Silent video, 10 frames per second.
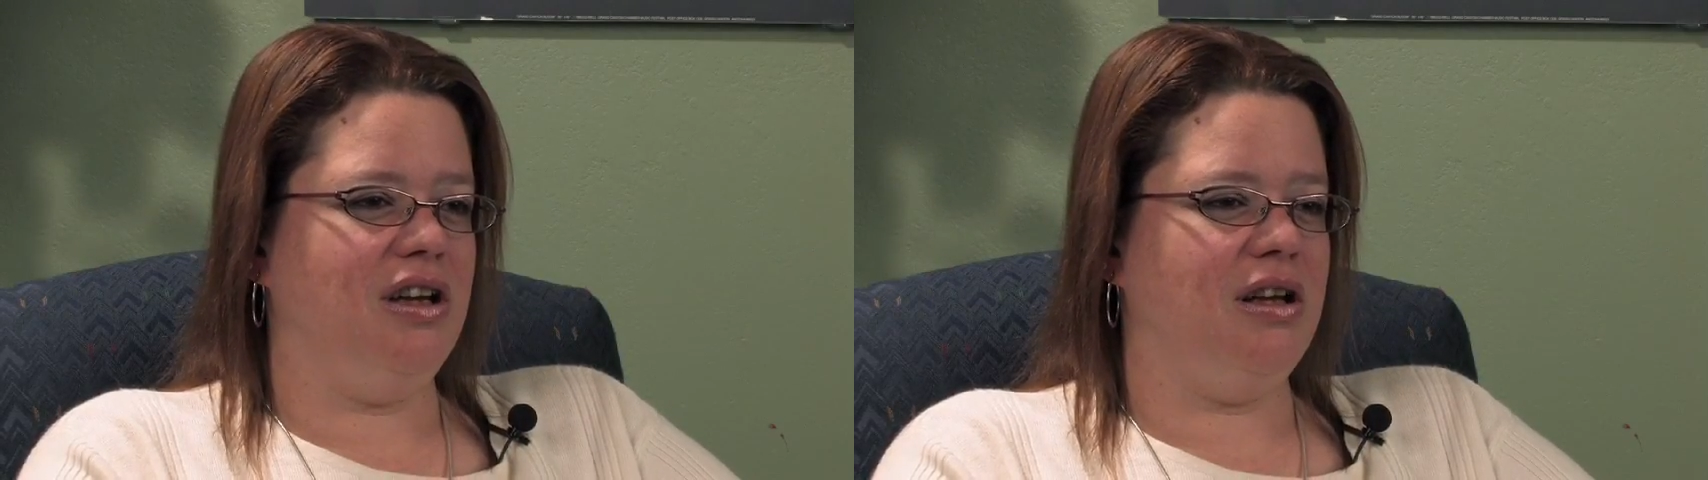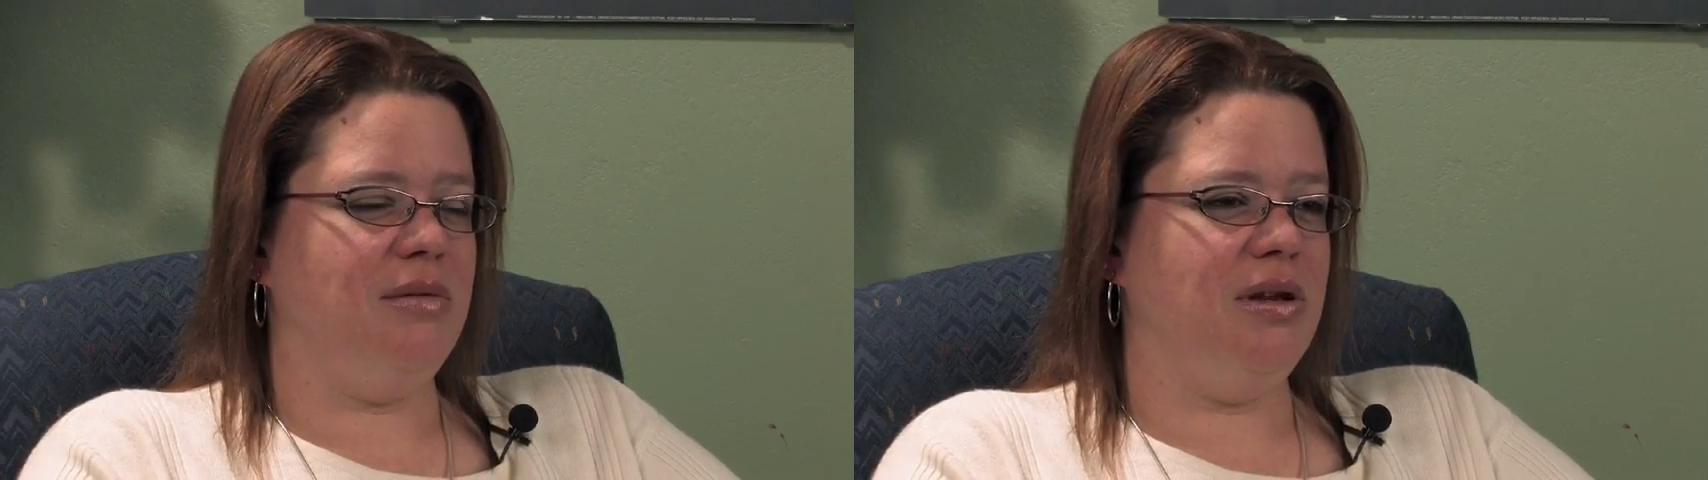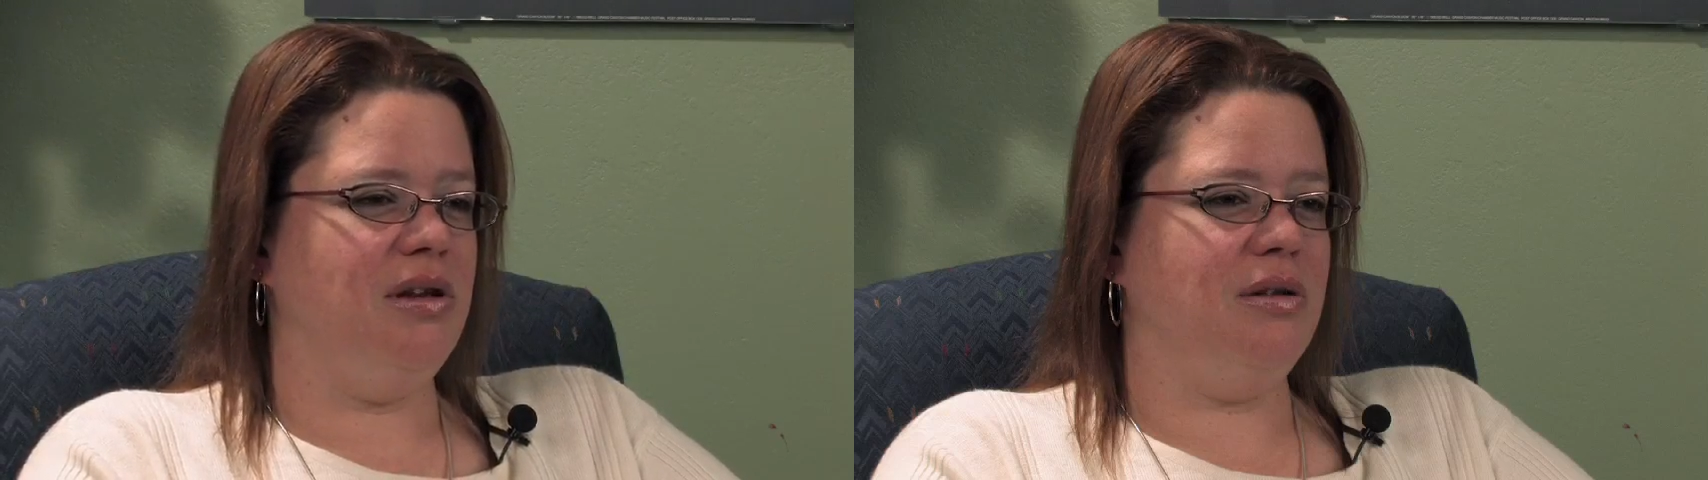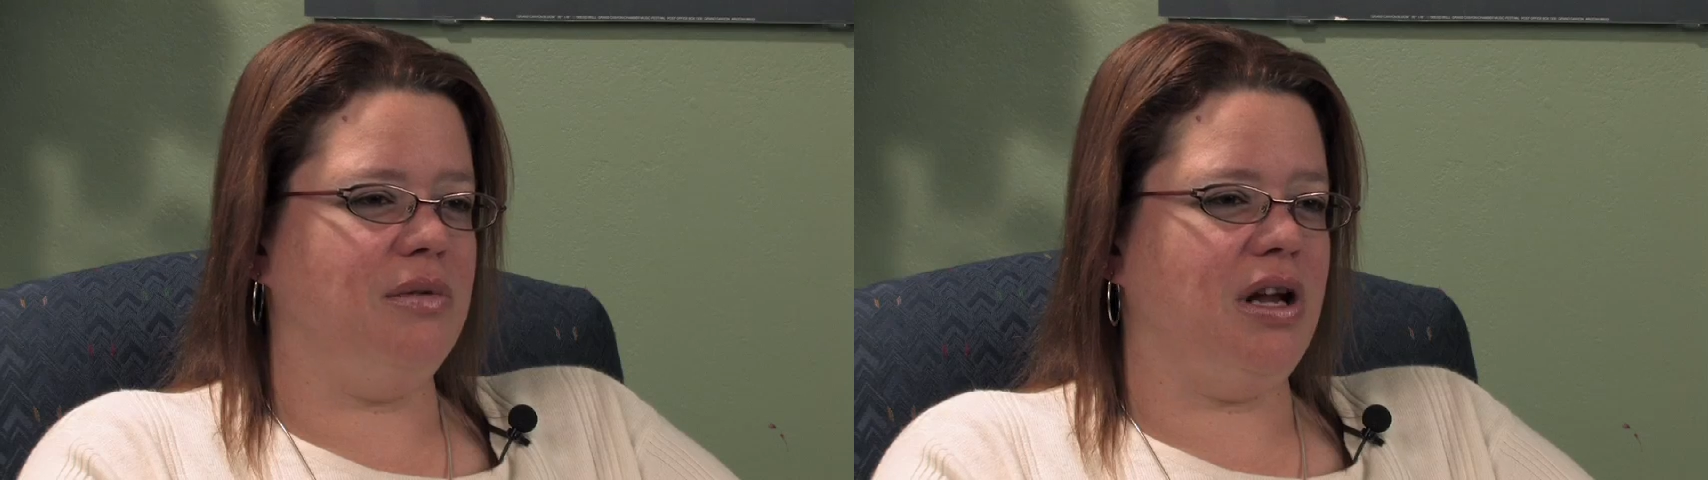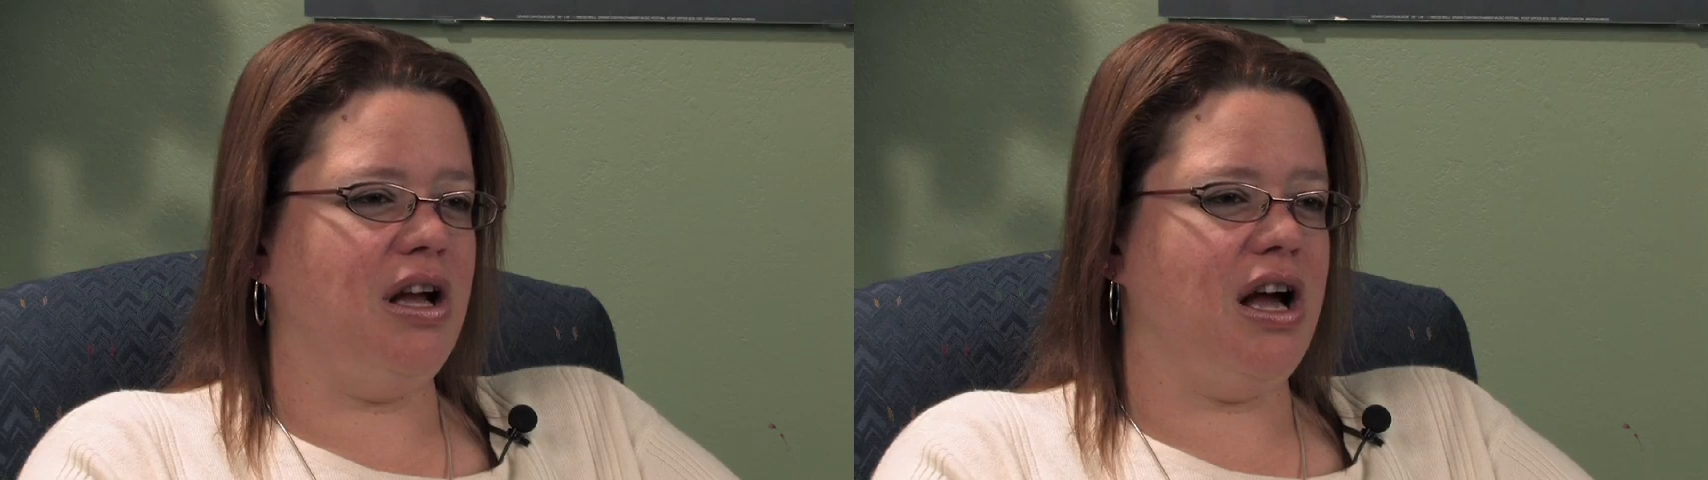I mean,
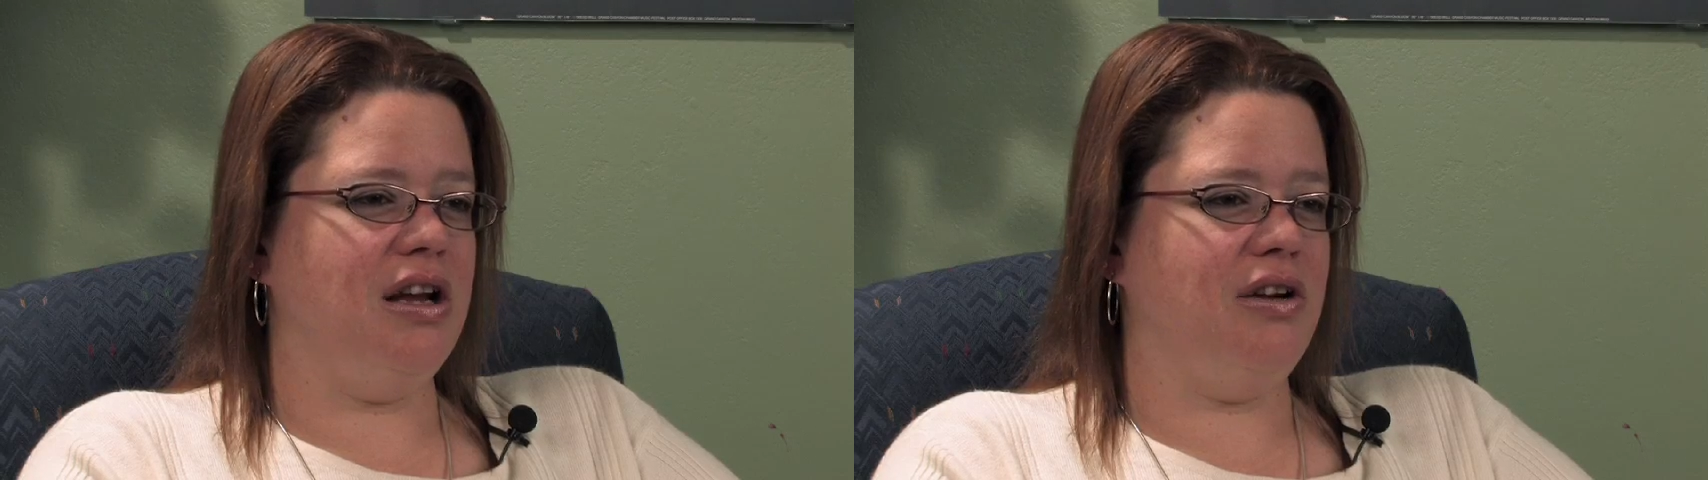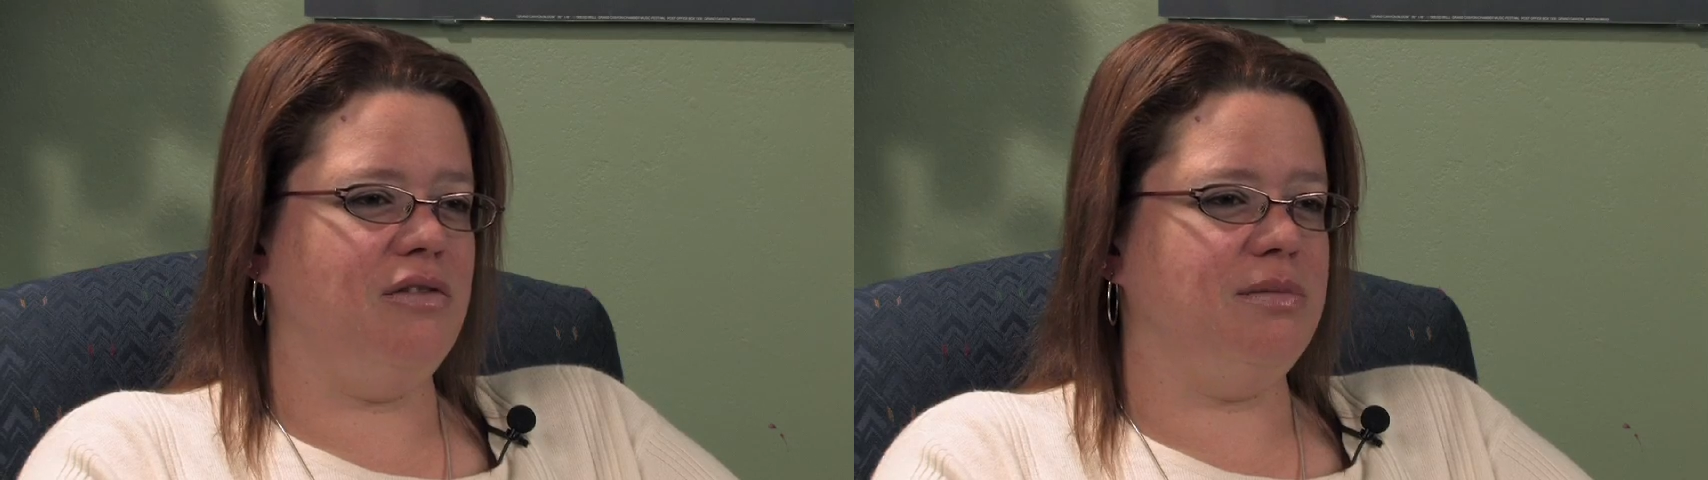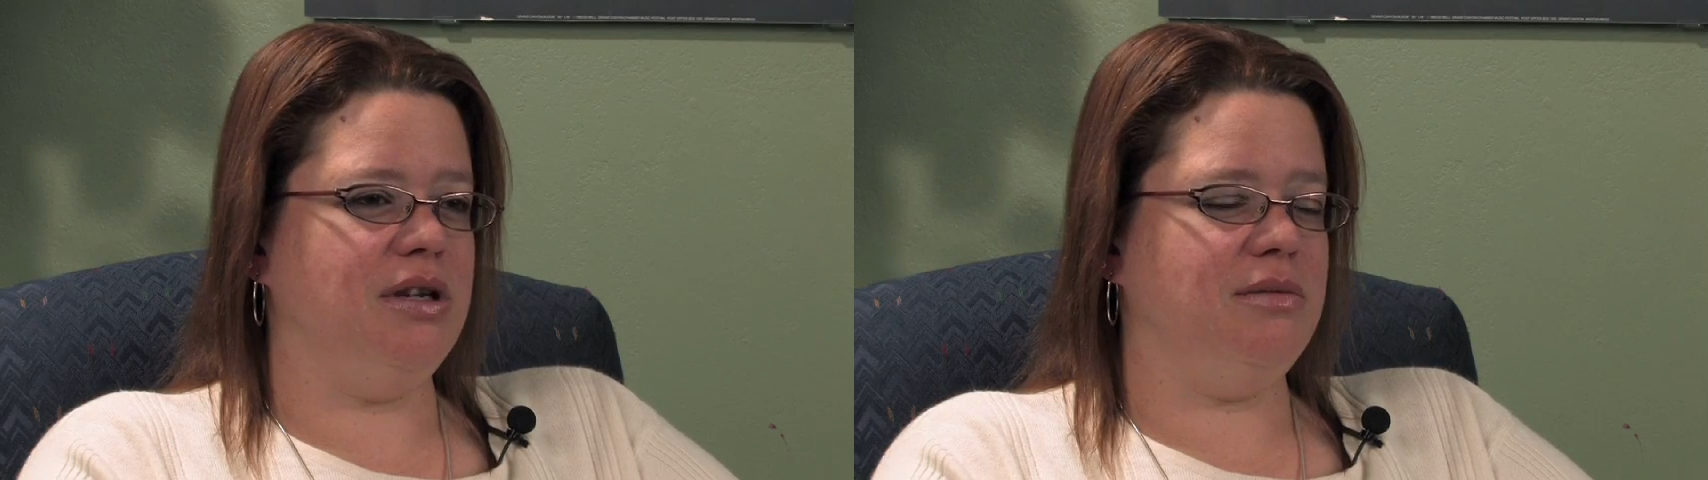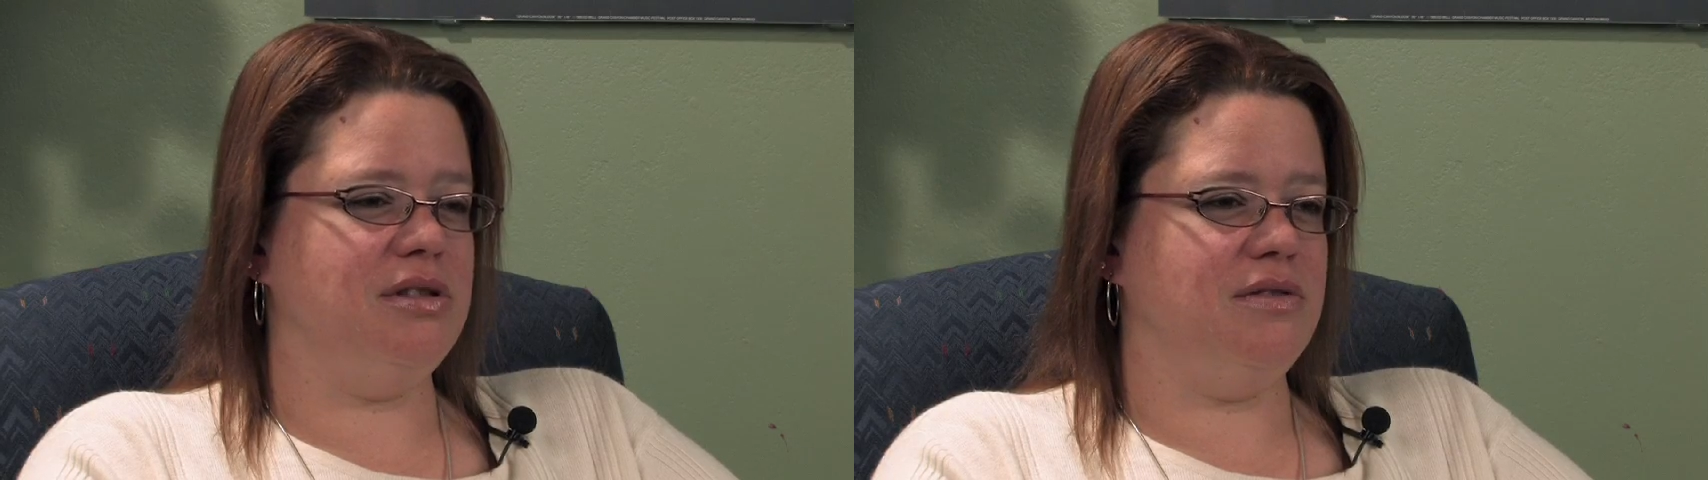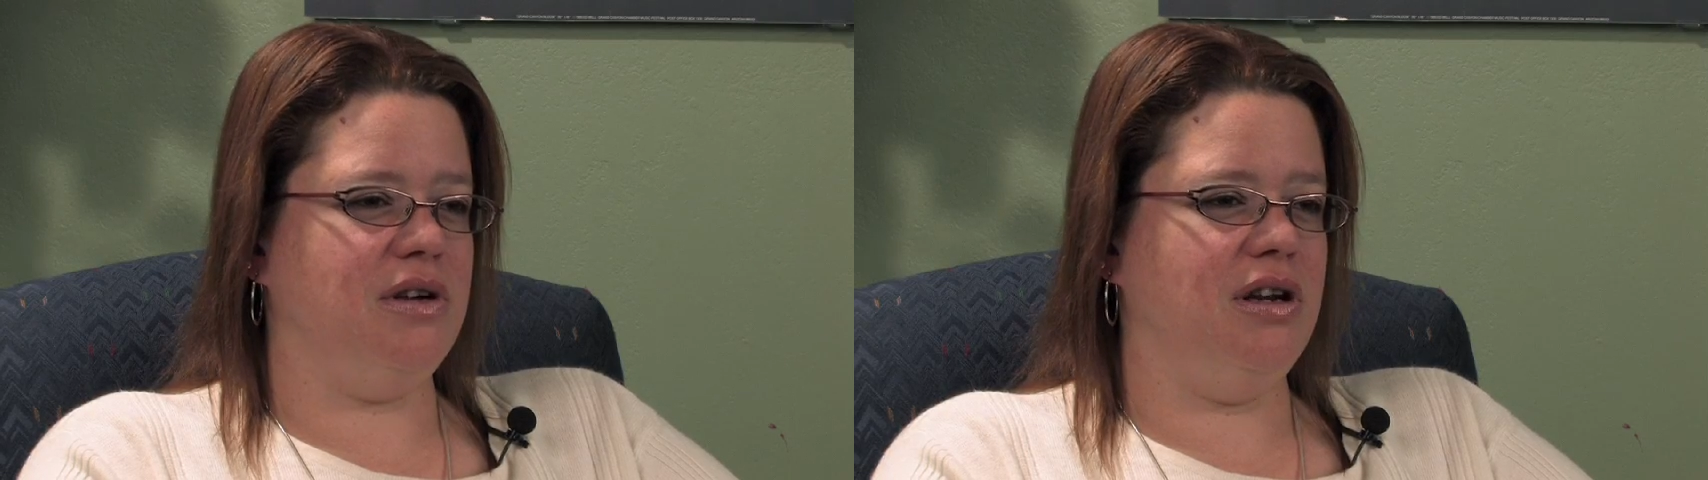when I got here, everybody
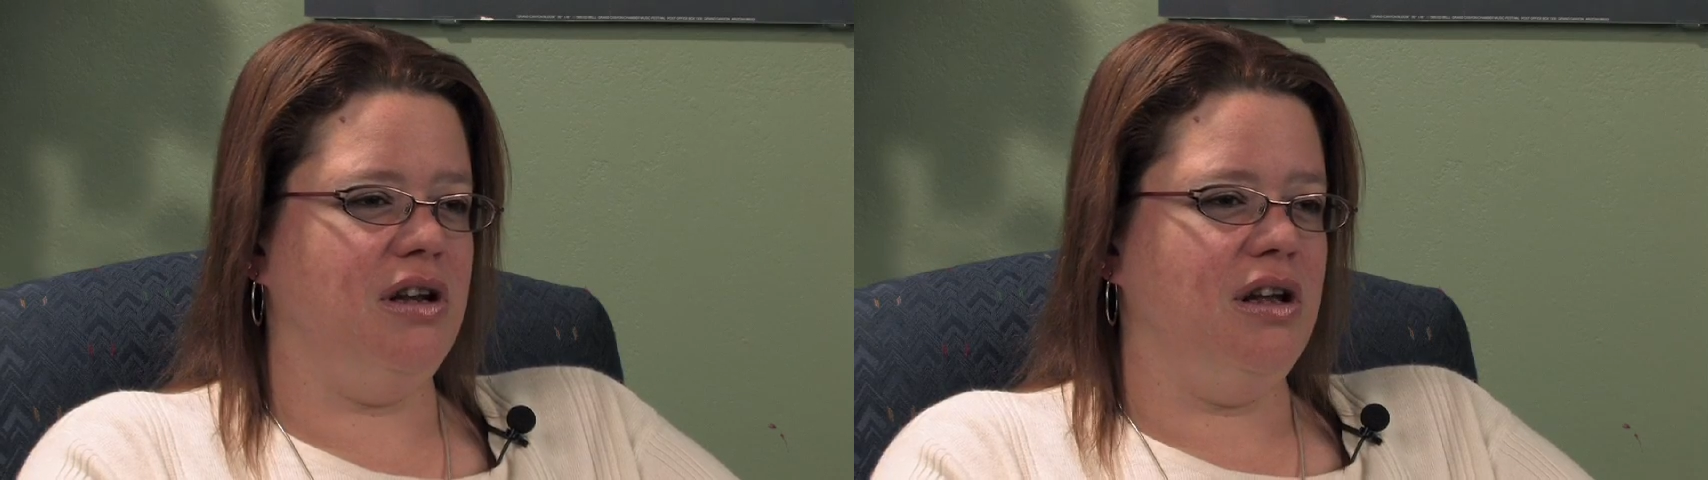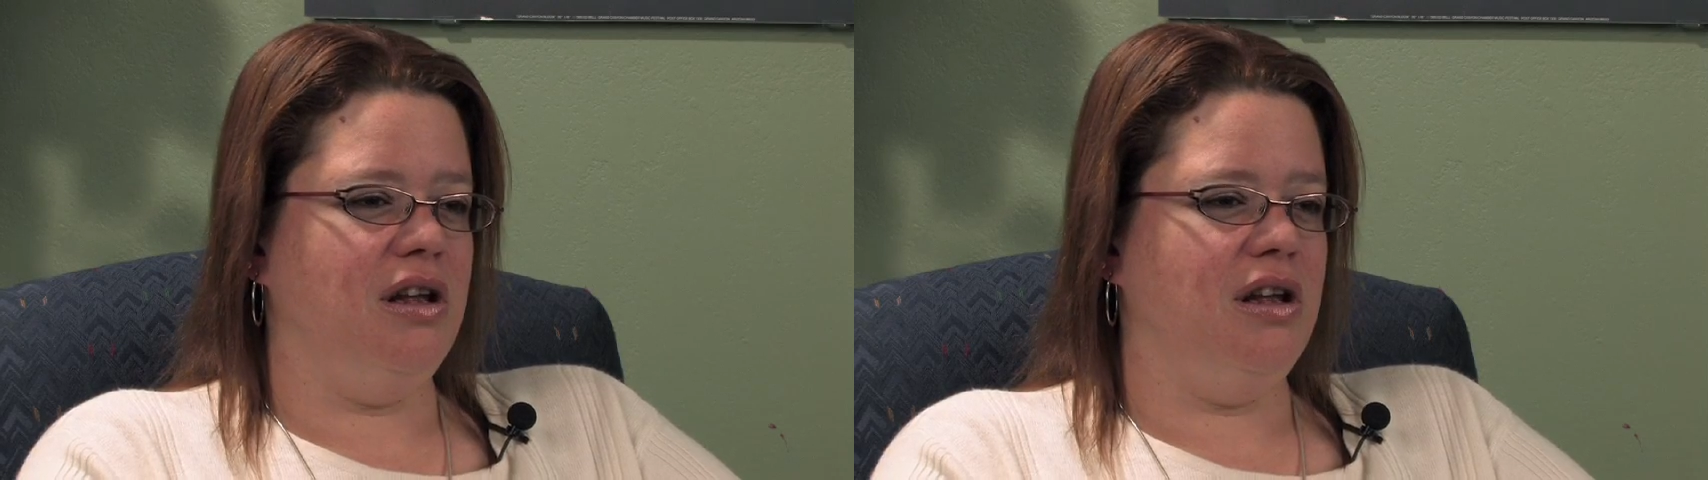was very